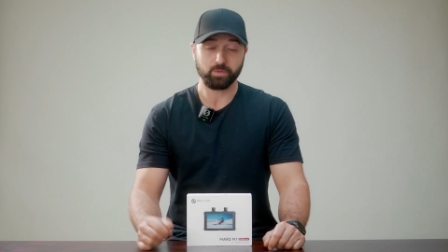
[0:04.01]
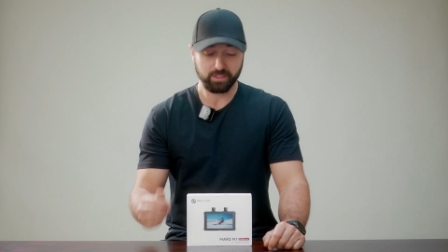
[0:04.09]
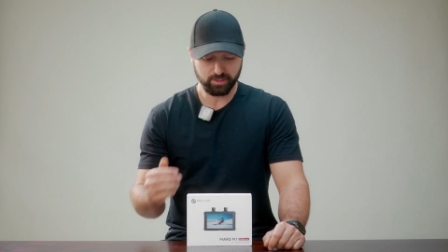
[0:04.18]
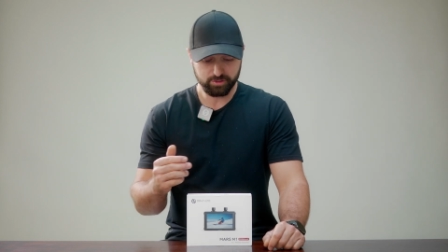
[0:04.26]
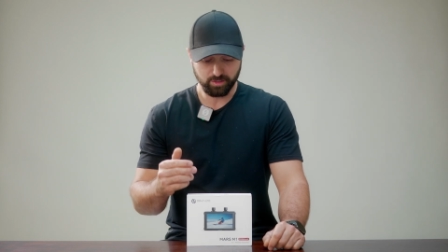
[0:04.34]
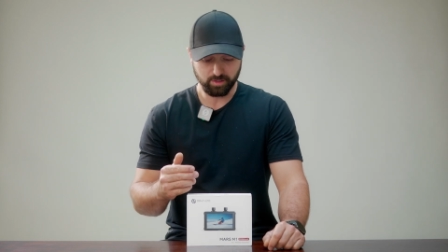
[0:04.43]
we're
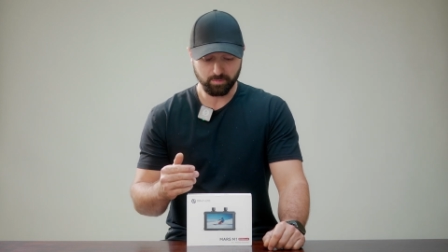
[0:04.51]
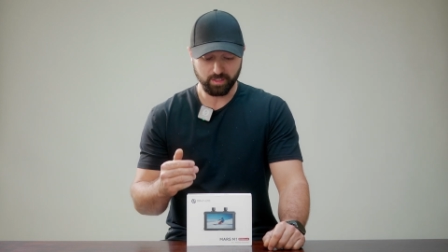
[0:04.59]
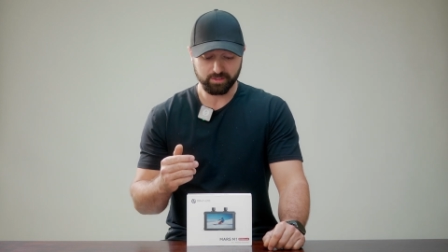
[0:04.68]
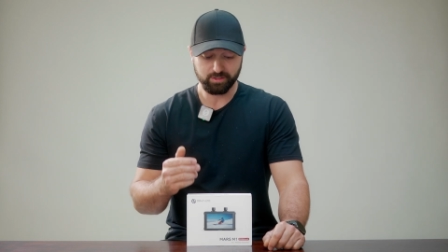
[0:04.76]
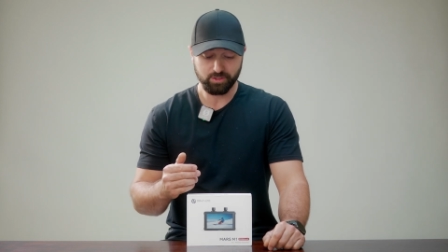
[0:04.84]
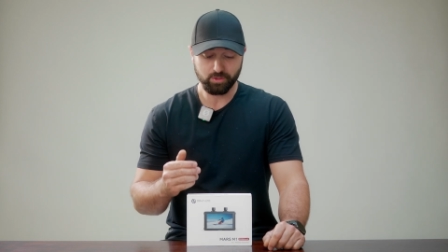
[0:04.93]
gonna talk
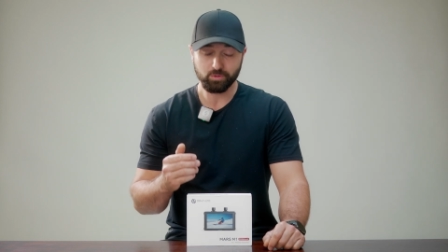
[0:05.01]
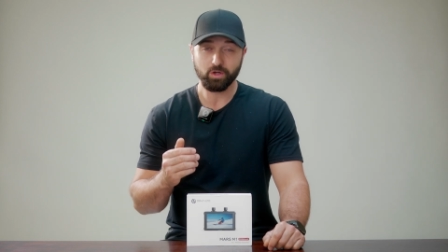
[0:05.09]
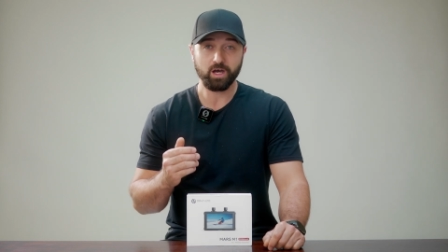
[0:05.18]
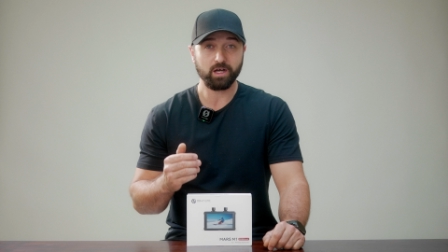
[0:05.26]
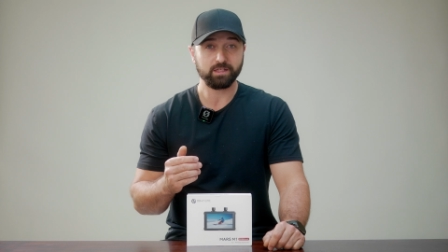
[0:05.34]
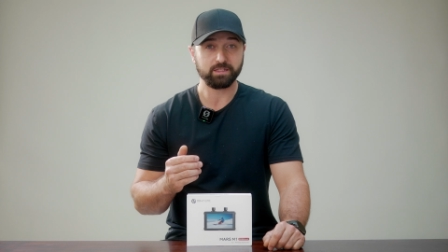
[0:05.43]
about new
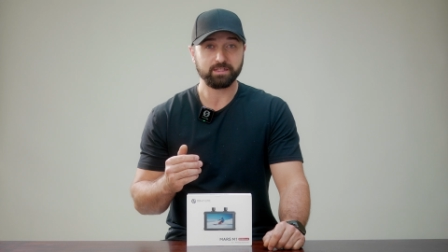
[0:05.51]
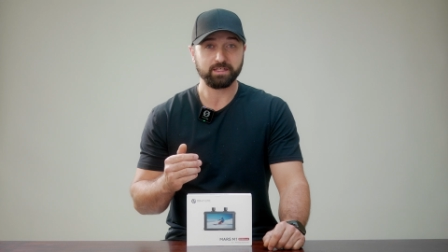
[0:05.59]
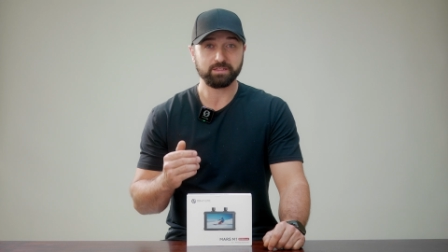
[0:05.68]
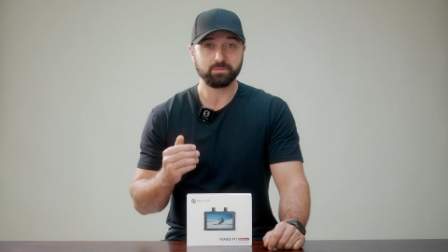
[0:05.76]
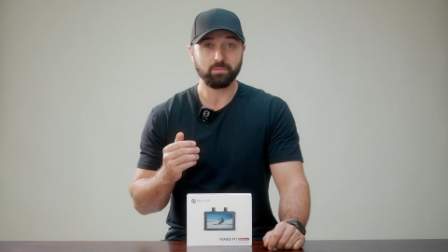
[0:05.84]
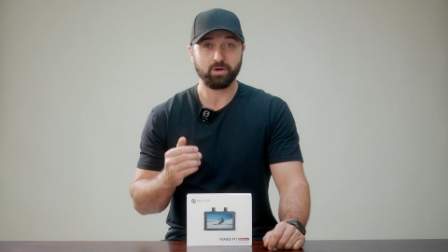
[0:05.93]
Hollyland